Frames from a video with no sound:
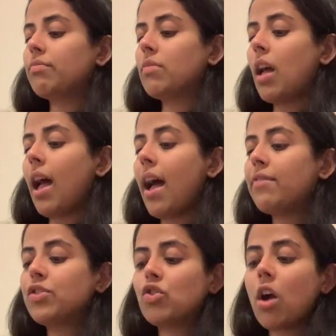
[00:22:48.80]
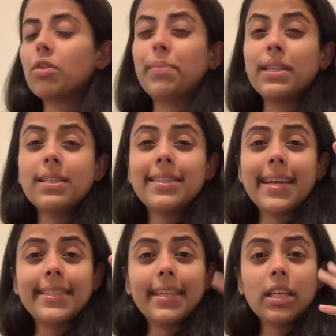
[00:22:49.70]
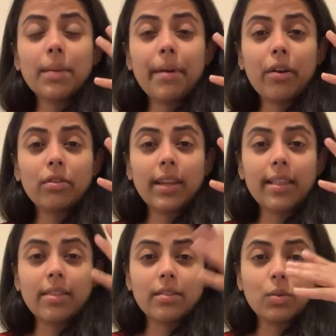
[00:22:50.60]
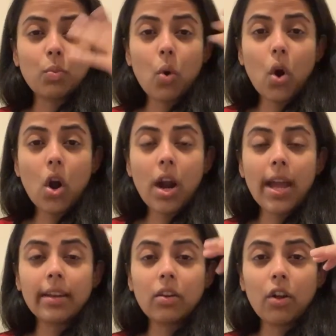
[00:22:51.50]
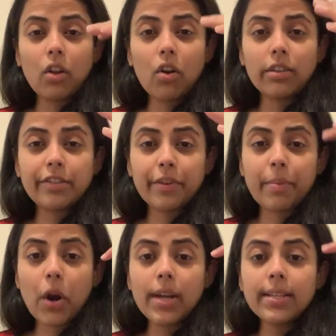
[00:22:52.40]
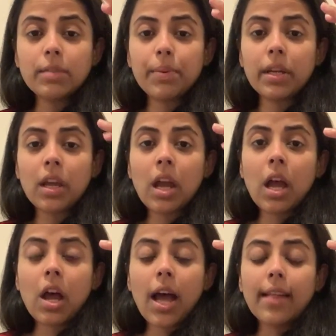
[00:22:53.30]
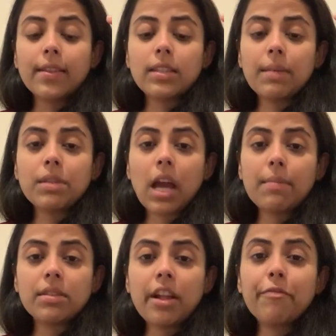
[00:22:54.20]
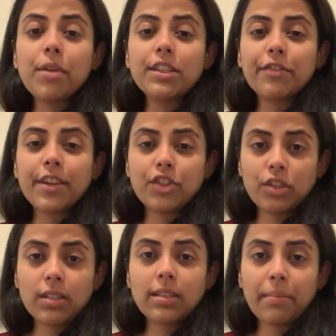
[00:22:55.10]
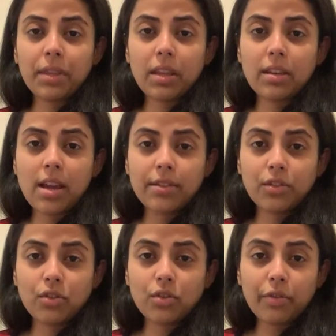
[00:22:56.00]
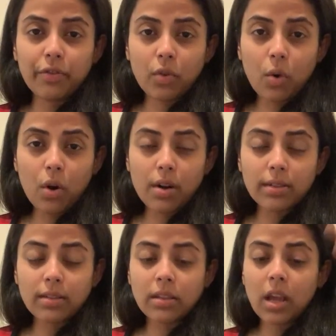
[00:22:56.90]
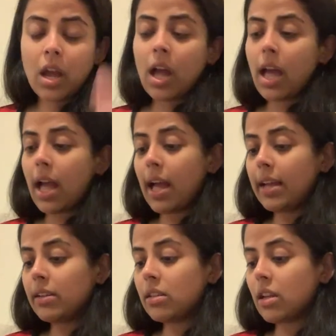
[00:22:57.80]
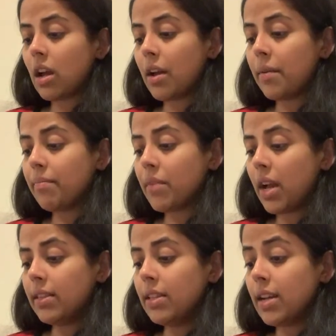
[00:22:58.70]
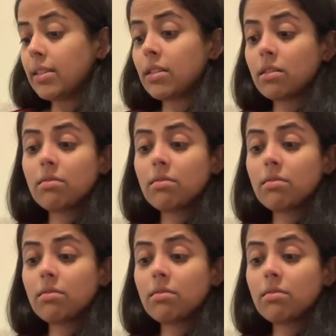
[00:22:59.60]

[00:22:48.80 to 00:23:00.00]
have strong opinions, I think, about like this war and all the different parties. But at the same time, self-preservation is something that he has to do, of course. And I think that's